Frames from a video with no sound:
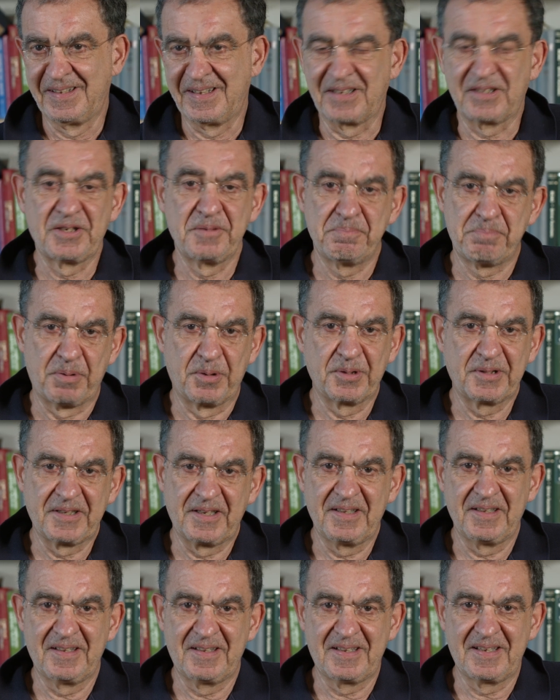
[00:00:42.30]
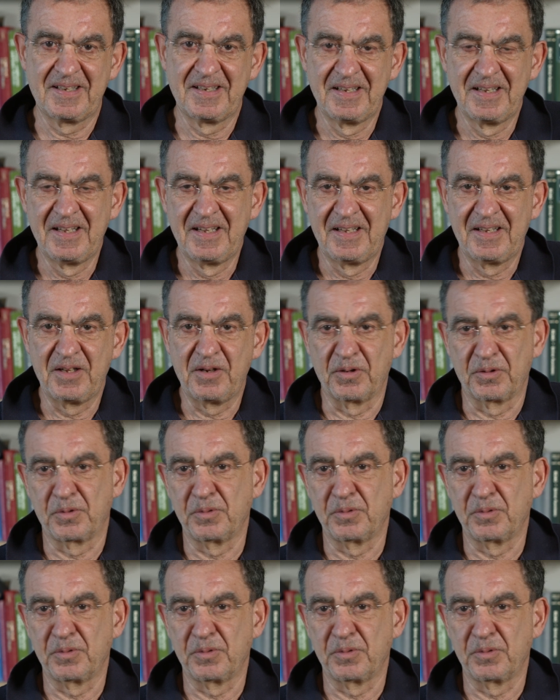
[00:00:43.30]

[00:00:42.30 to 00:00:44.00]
That's important you know,